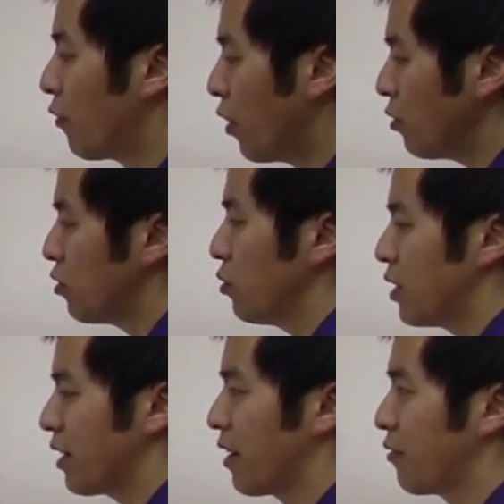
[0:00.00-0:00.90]
those two
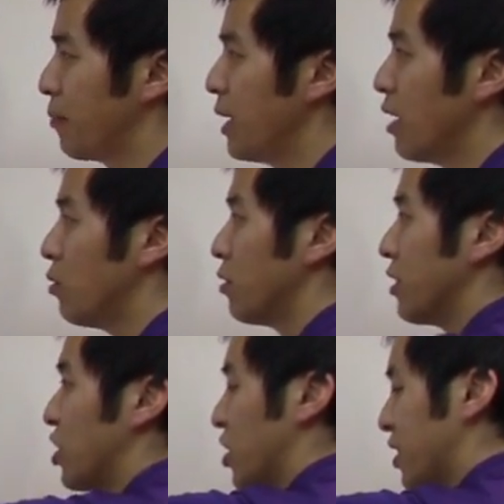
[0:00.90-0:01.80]
things have to be equal,
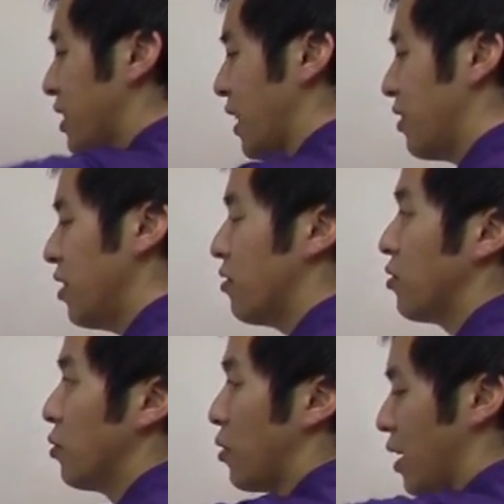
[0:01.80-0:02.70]
let's just set these
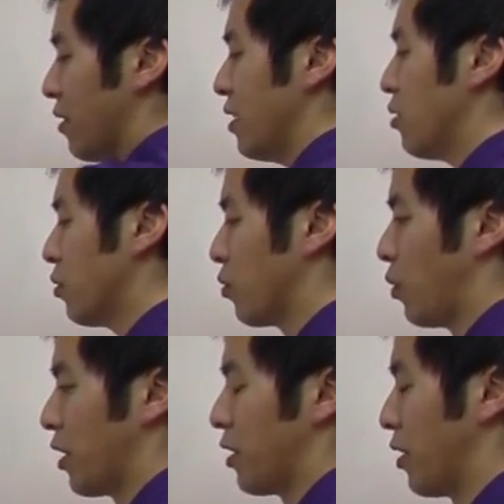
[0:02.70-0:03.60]
two things equal to
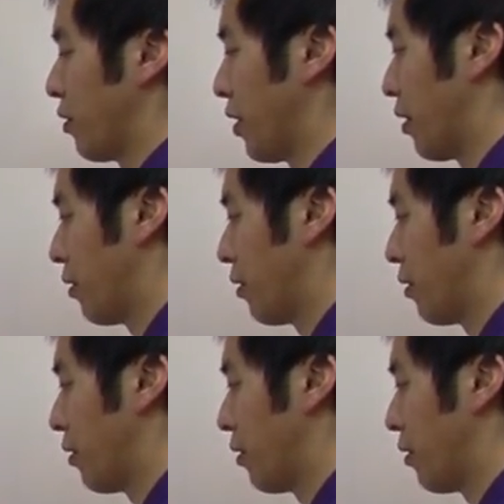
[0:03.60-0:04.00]
one another here.